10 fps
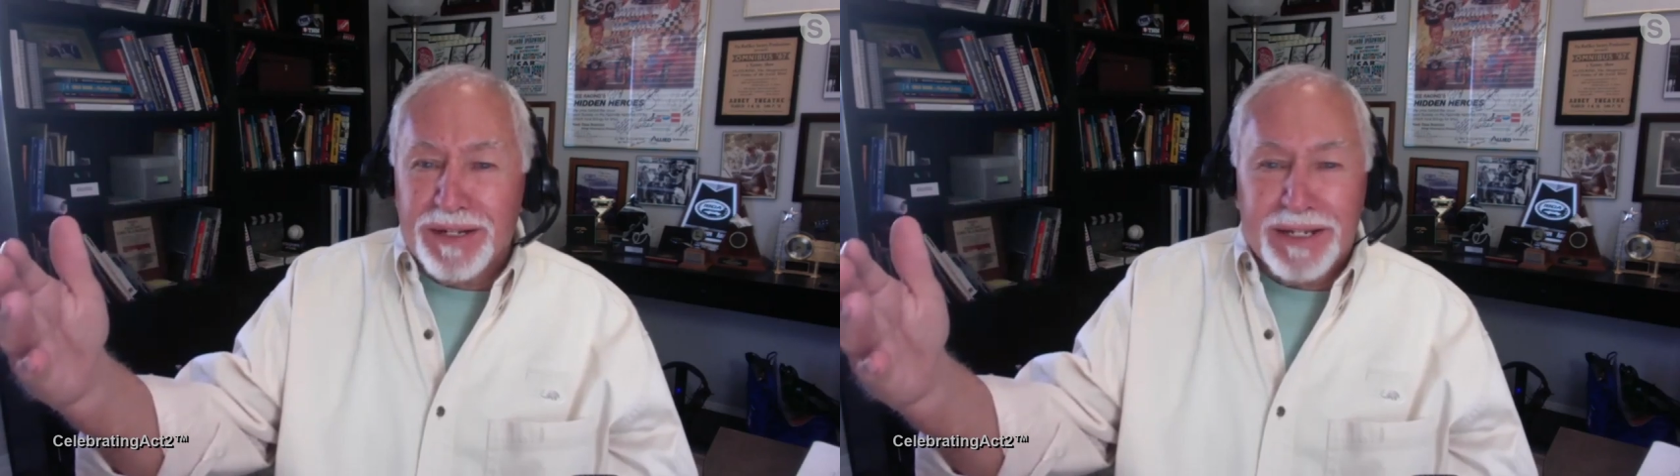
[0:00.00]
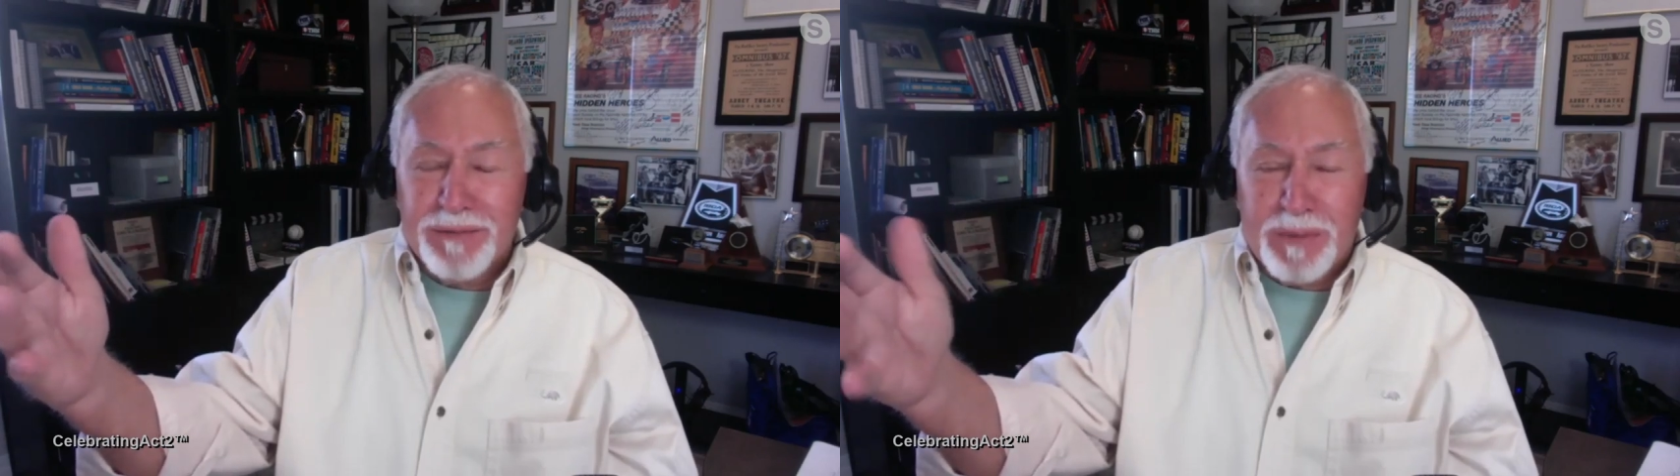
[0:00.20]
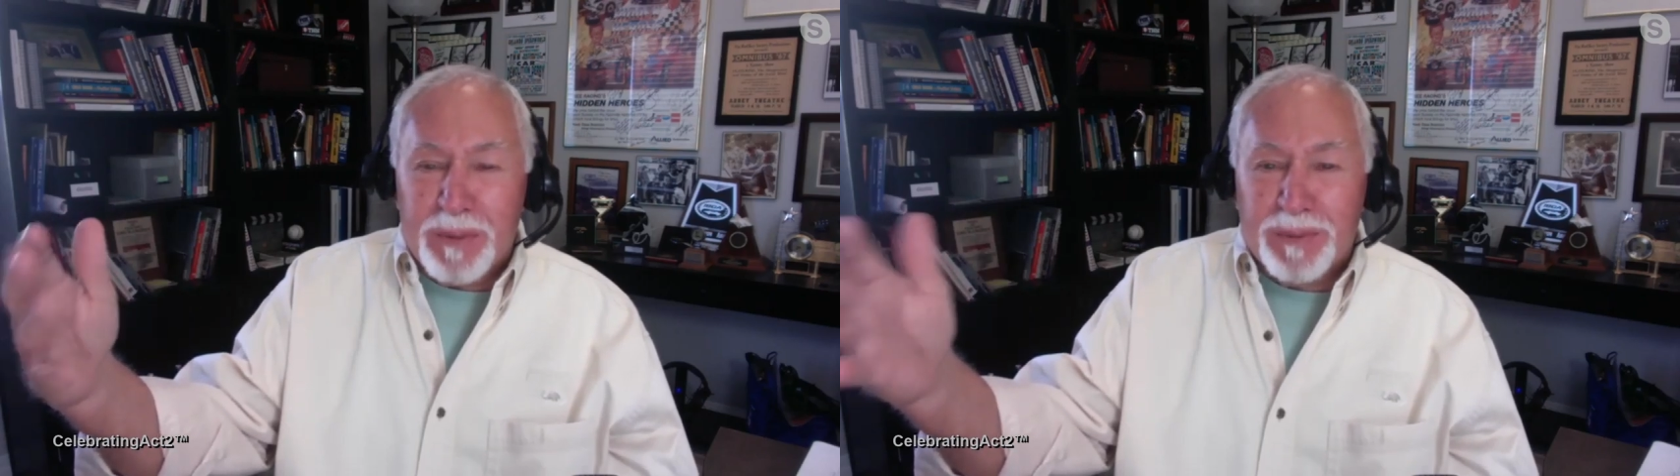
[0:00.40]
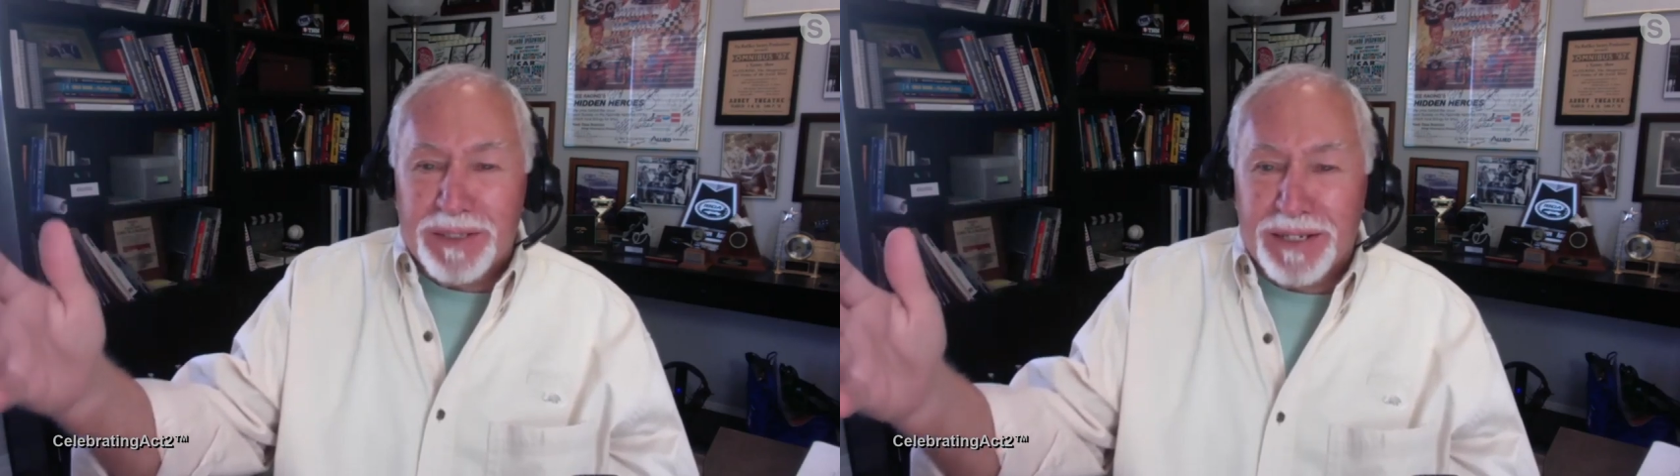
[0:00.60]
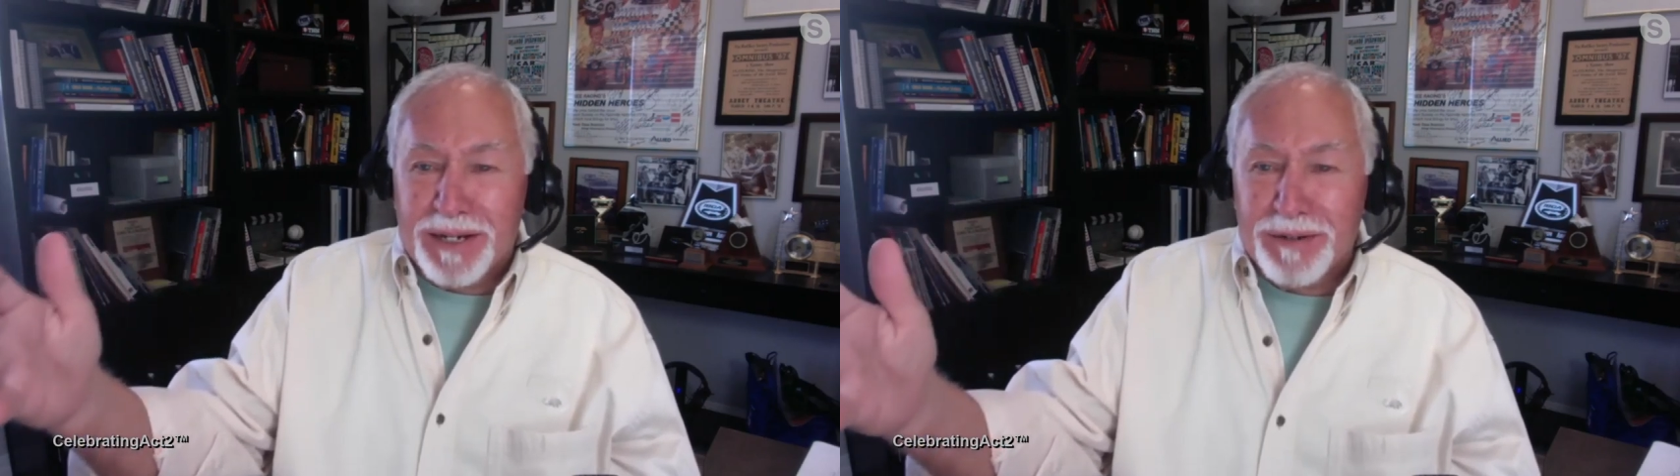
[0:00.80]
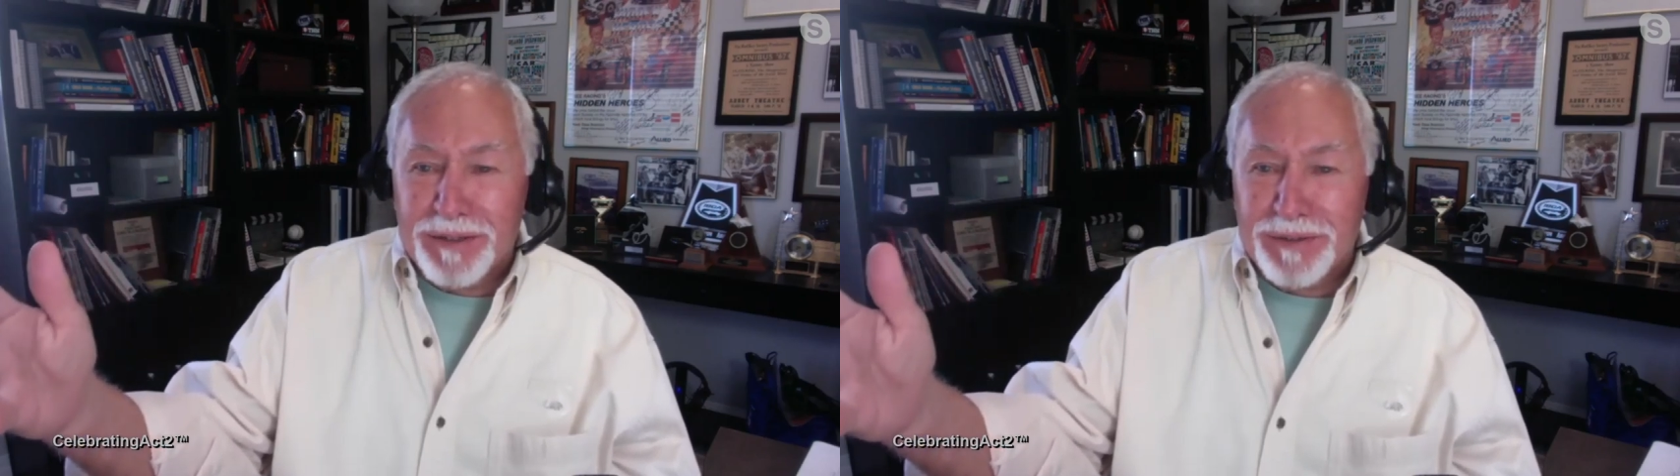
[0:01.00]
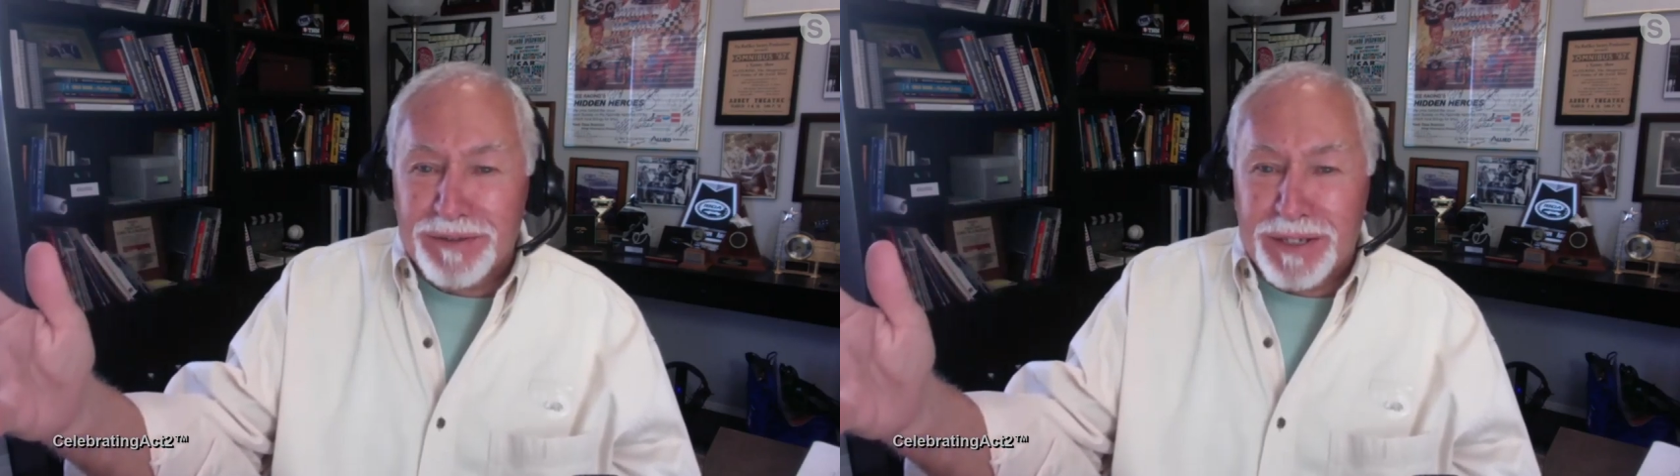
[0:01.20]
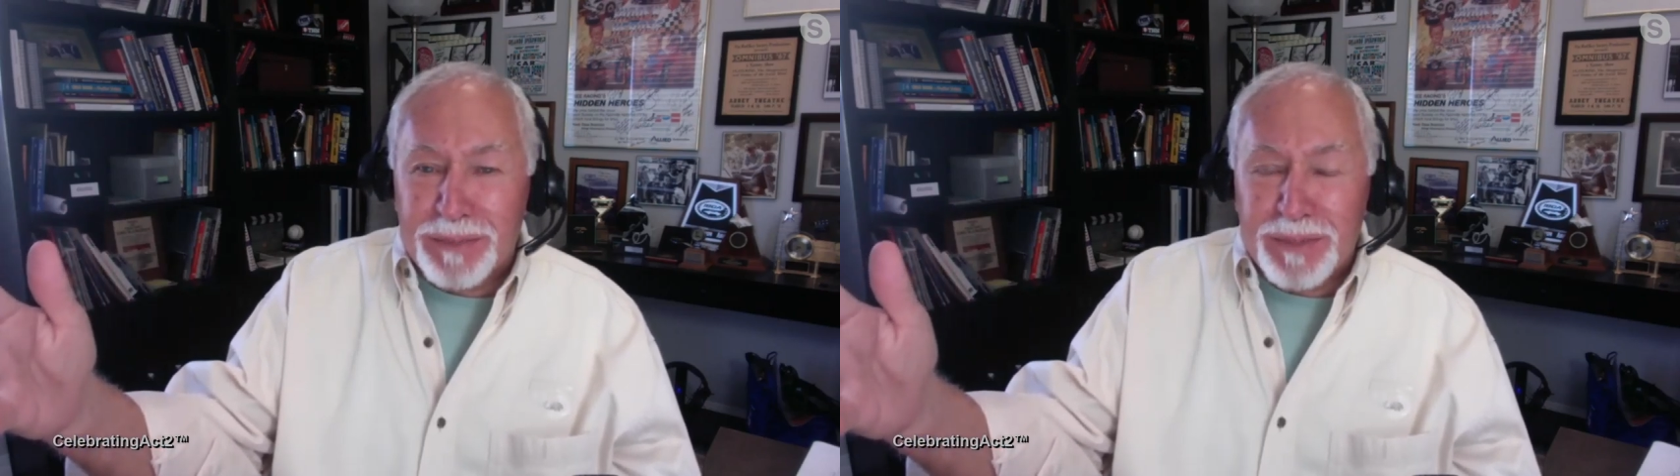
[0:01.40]
I can't remember the character's
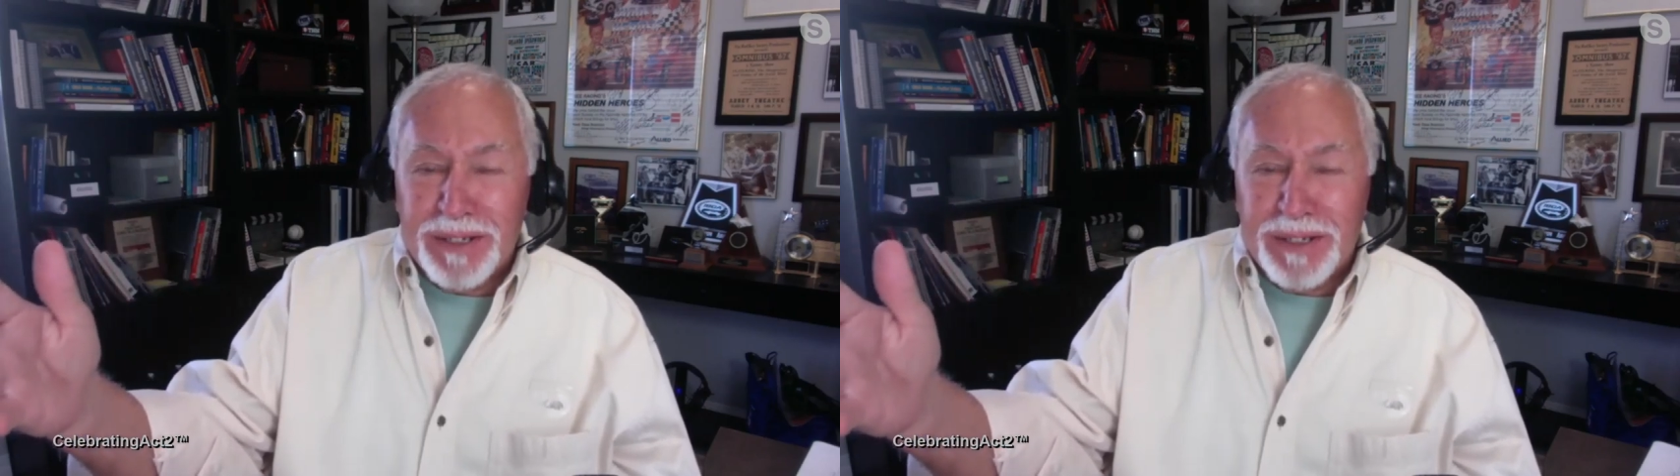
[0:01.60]
name